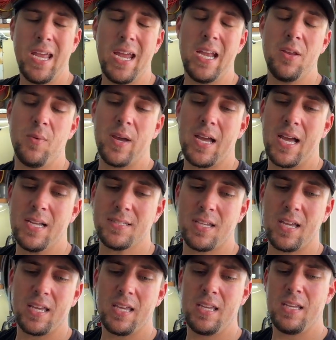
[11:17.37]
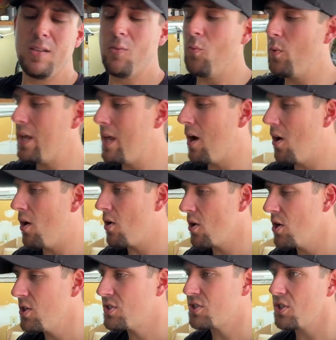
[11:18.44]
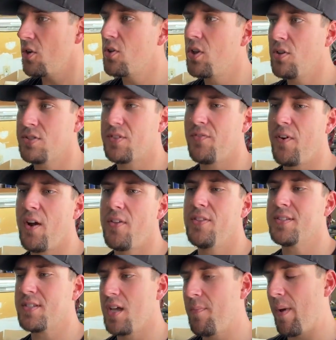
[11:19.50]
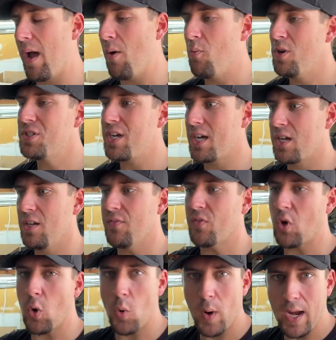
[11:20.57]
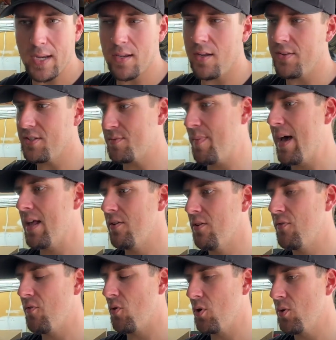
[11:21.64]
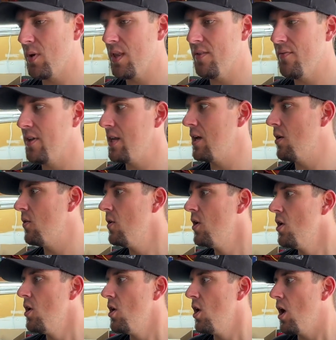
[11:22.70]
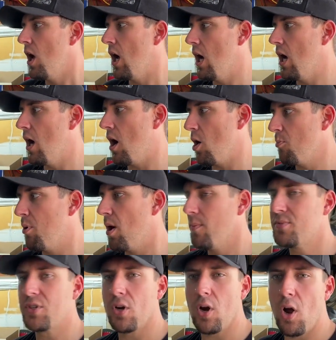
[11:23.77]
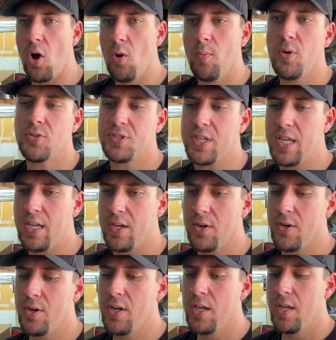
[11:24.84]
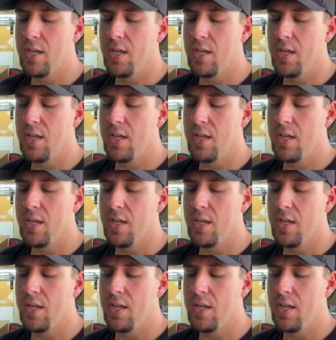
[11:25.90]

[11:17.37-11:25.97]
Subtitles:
Anyway, guys, we are so close to firing this up. I wish I could have cranked on this battery for you in the video. Our pumps are almost here.